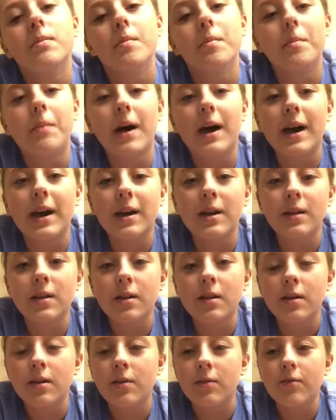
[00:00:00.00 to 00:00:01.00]

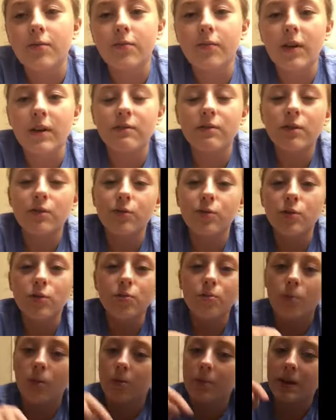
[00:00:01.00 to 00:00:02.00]
My favorite
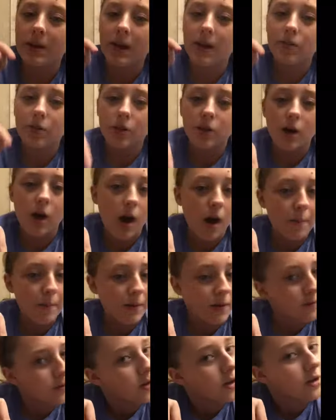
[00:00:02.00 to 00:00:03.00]
food will be at the
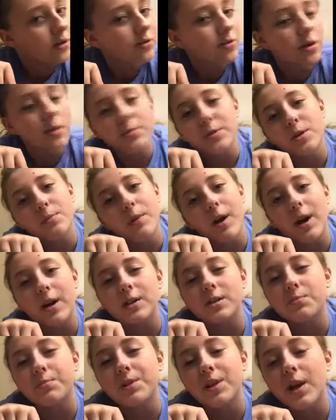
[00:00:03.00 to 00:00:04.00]
top of the description
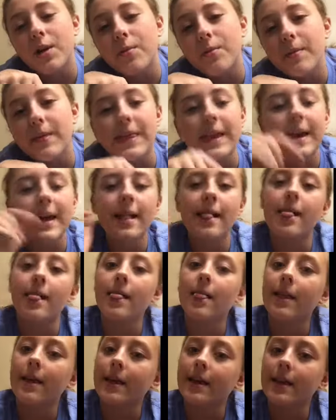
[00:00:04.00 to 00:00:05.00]
box below.
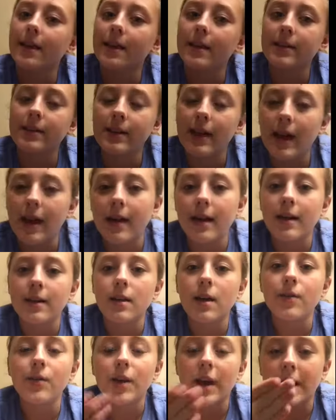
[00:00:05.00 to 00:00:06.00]
And yeah,
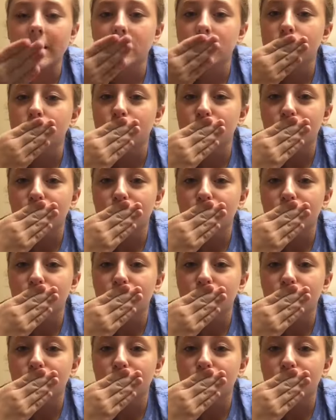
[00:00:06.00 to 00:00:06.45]
love you guys.